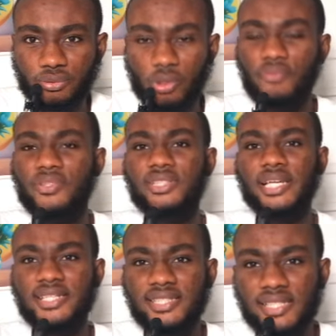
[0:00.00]

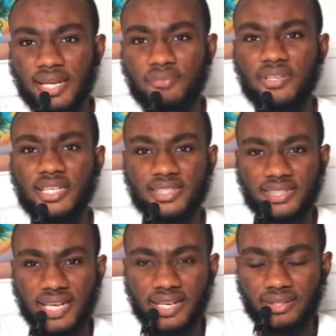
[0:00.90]
COVID-19 levy is
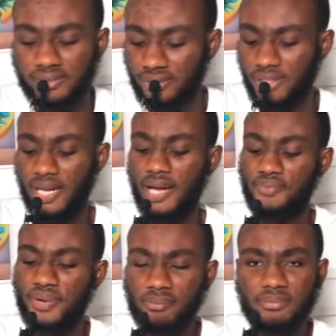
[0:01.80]
there. I
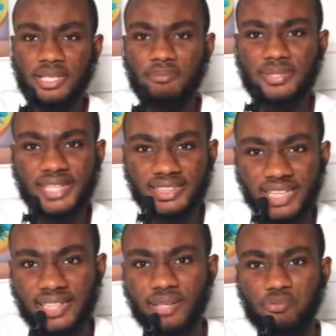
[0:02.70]
try to get visa
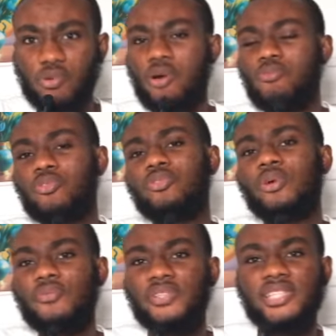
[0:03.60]
China for
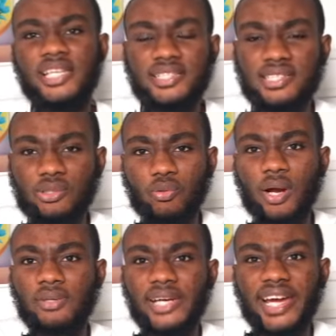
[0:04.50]
COVID-19.
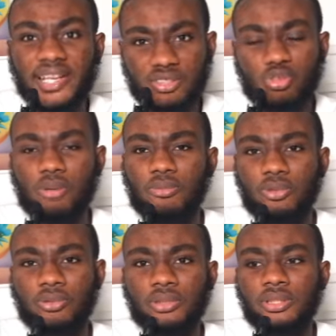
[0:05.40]
Okwano, eh to omo
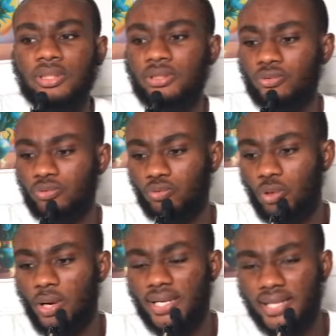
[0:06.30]
no.
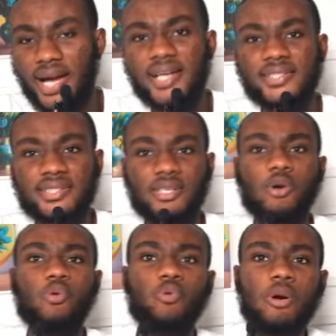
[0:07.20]
Go and ask.
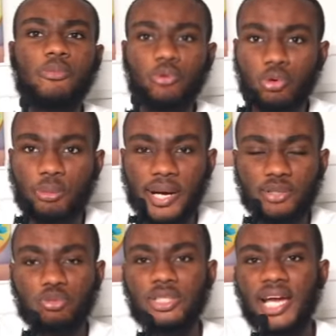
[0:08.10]
Okwo mukuruma.
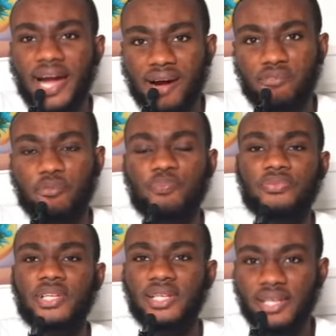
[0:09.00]
Do they have
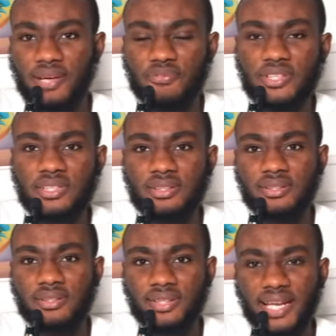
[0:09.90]
levy
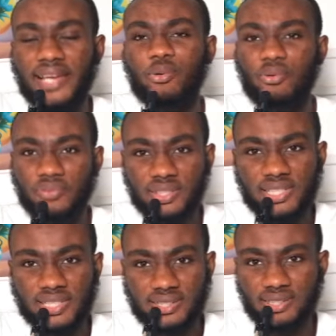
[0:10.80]
like
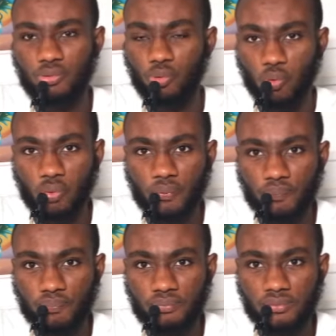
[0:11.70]
COVID-19? No,
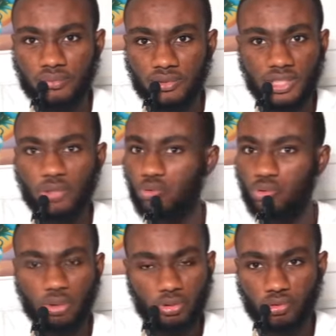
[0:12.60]
they do
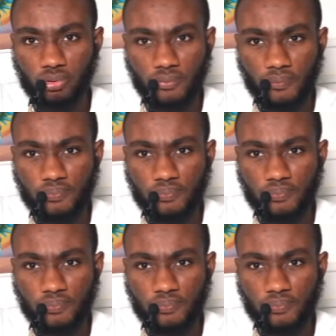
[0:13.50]
not.